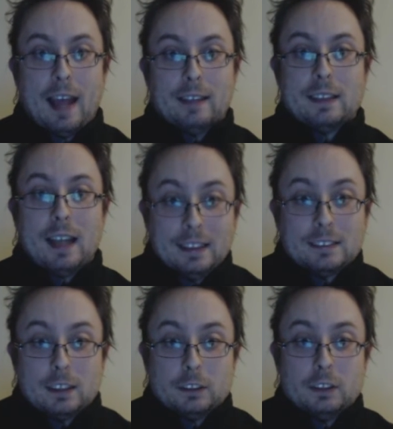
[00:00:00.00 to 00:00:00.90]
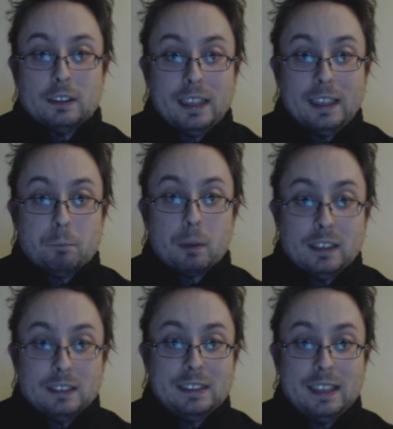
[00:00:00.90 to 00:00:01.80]
and as such, the
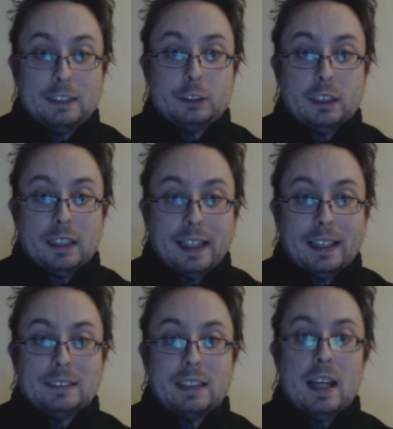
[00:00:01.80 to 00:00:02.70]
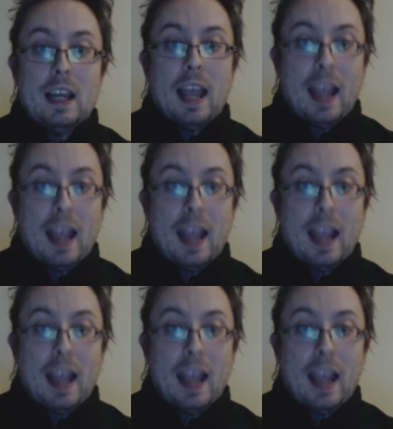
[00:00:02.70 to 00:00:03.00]
pronunciation is